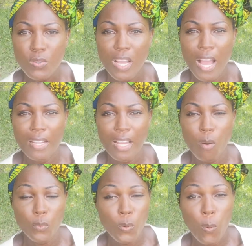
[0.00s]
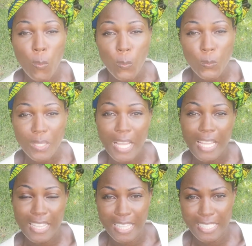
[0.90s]
got our own
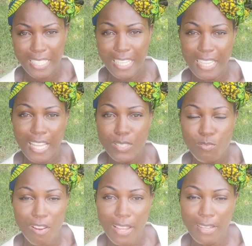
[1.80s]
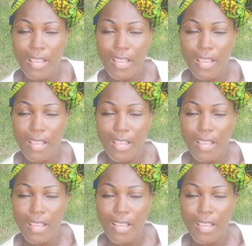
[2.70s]
linen. That's right.